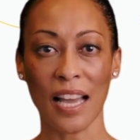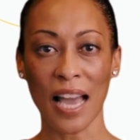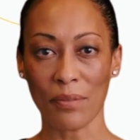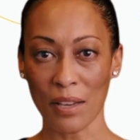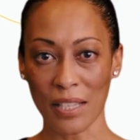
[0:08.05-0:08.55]

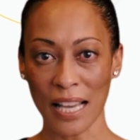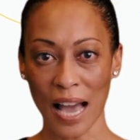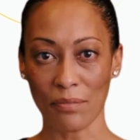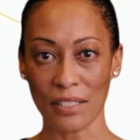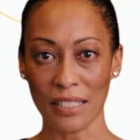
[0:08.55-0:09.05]
and learn
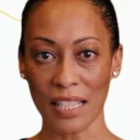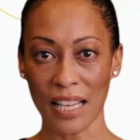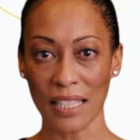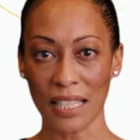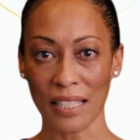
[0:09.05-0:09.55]
how to
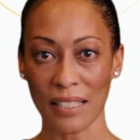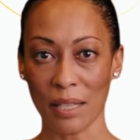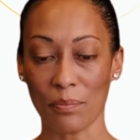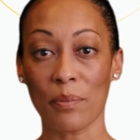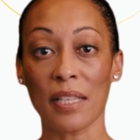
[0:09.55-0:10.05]
design and
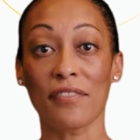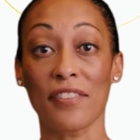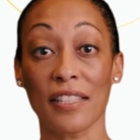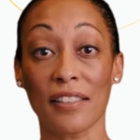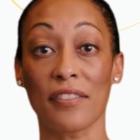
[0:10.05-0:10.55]
implement
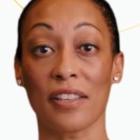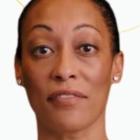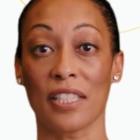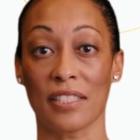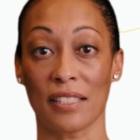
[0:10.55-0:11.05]
effective
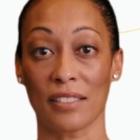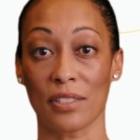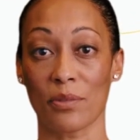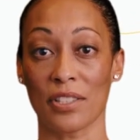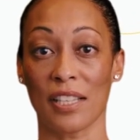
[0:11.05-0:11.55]
interventions
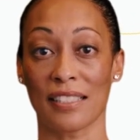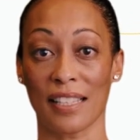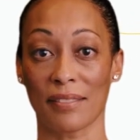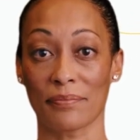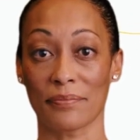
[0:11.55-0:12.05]
to address them.